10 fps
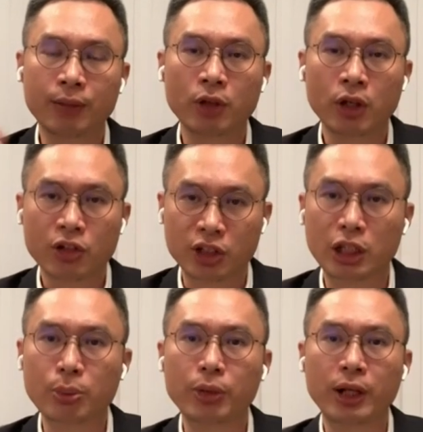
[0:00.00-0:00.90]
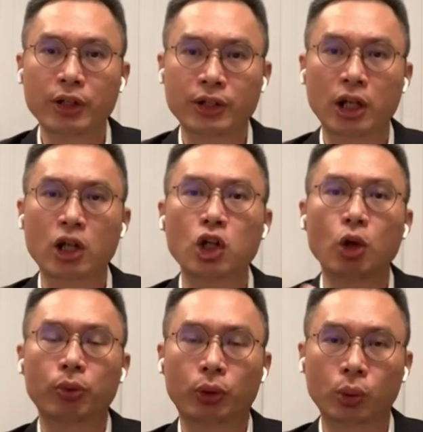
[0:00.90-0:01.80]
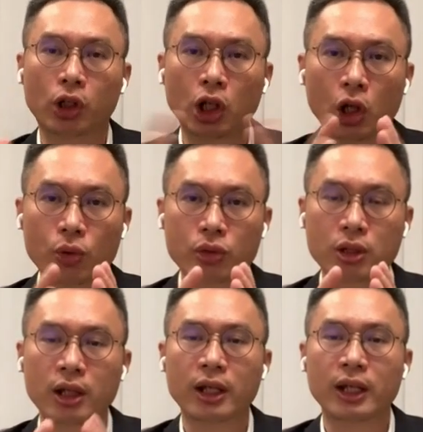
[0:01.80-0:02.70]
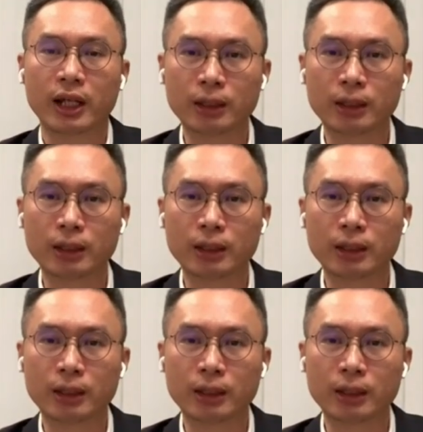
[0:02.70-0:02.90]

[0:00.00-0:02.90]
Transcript: and then stimulate this kind of lobe to close.